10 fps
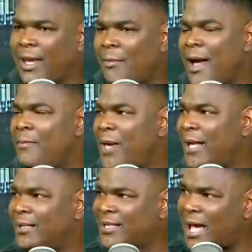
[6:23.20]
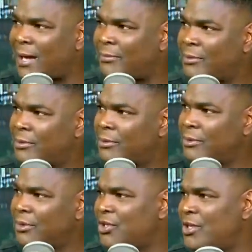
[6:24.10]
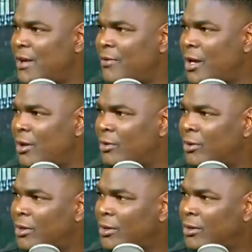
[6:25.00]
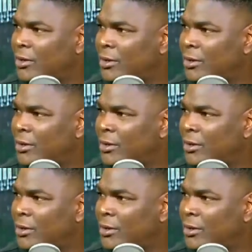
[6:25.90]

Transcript: week, they we might be at the top. Yeah, right. You just never know. You never. By